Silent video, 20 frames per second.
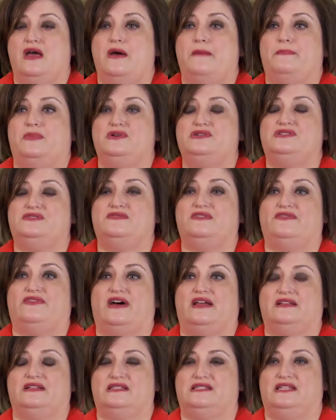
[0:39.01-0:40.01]
Most of the
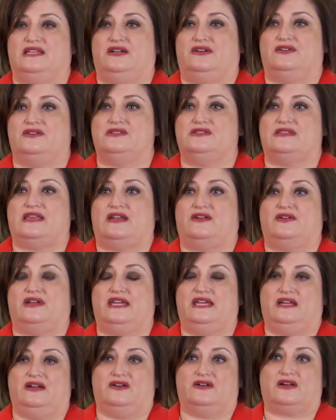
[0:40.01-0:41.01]
volunteers that are
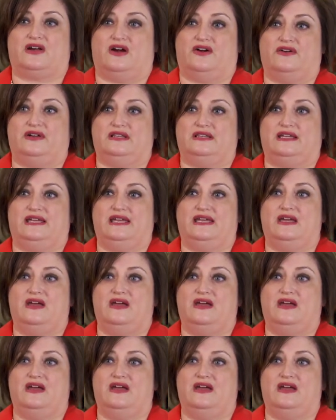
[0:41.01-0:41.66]
here currently